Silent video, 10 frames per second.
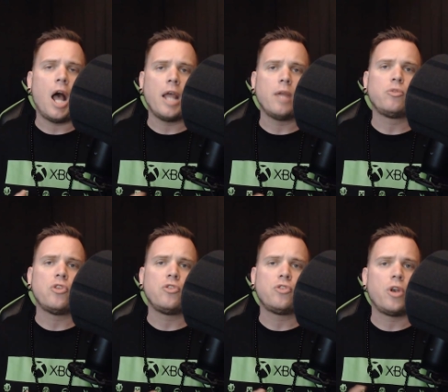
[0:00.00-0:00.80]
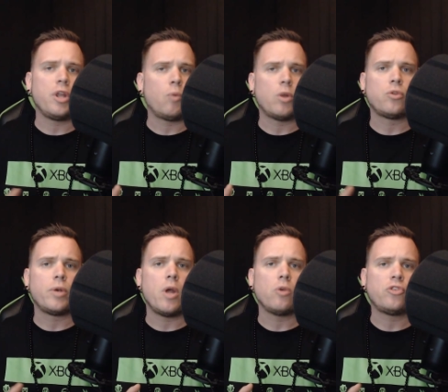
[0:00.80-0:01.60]
I am
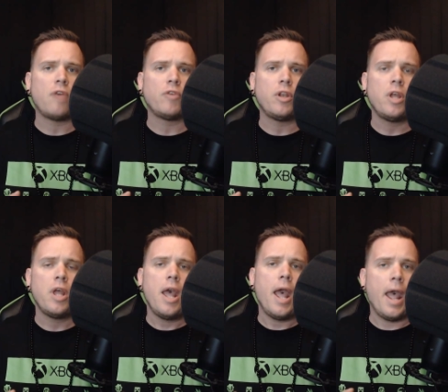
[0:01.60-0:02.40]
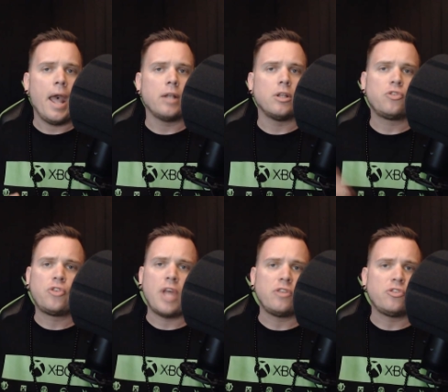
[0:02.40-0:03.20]
Centurion1307 and
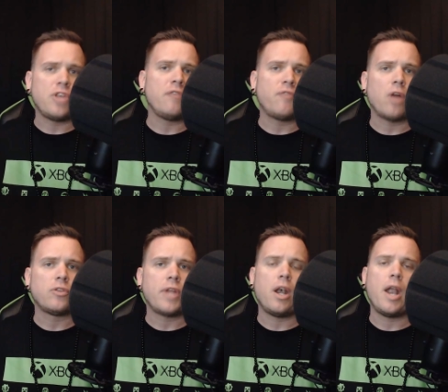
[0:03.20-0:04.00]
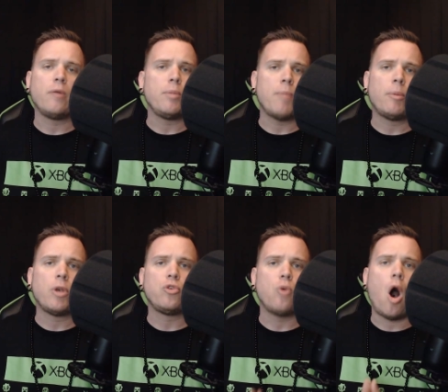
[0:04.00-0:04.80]
stay safe out there and
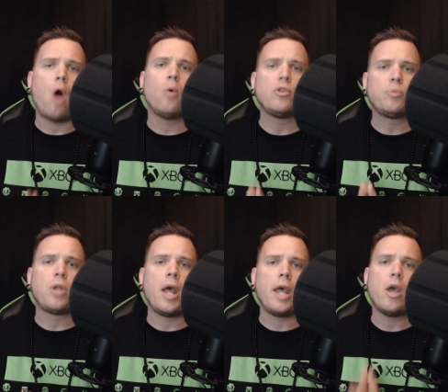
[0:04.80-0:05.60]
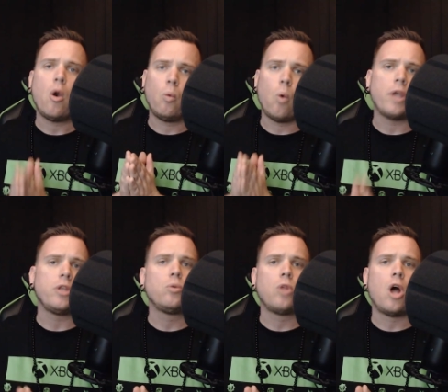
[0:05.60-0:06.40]
remember to always play what
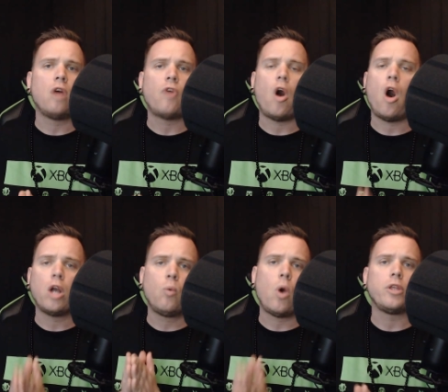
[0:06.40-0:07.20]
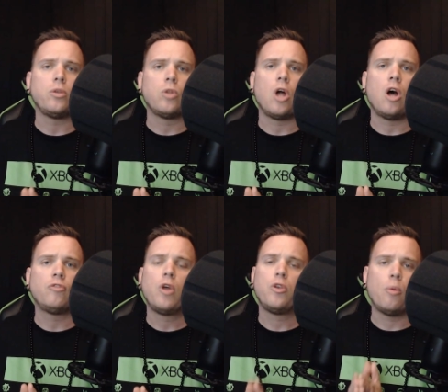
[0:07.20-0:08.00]
you love on what you
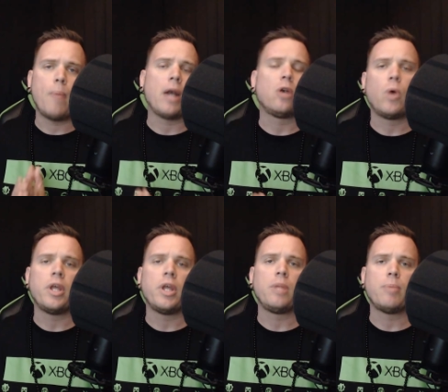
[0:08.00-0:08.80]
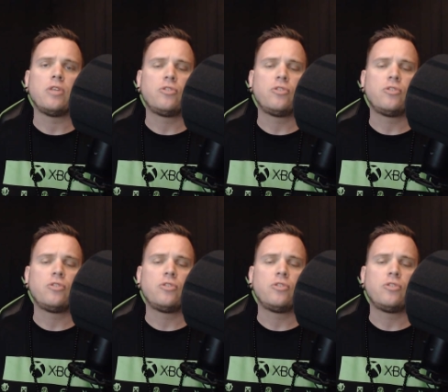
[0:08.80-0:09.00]
love, no matter what anybody